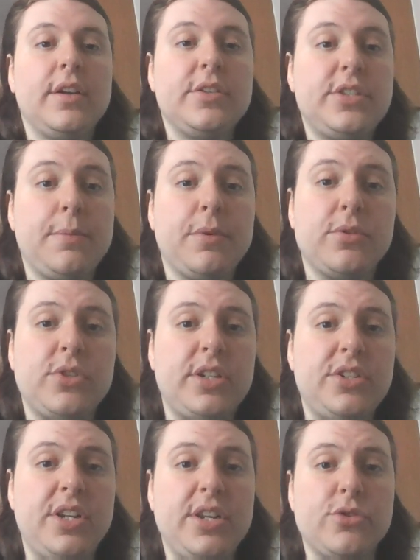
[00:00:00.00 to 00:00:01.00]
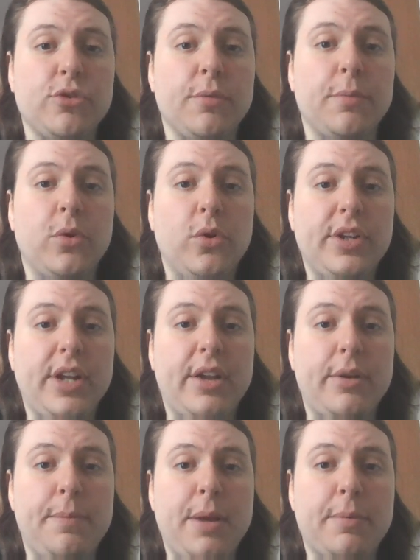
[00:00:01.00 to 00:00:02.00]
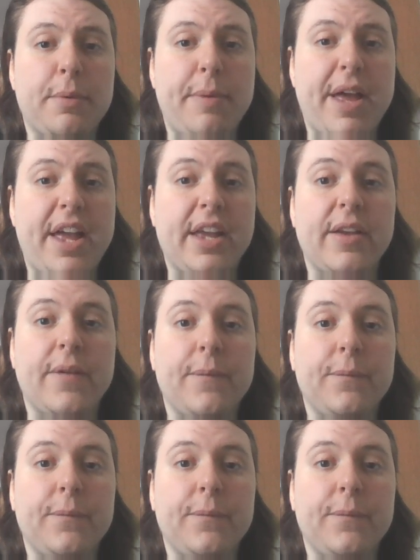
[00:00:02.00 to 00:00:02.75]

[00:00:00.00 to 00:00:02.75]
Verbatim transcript: Sam goes into Dean's room holding out a paper bag.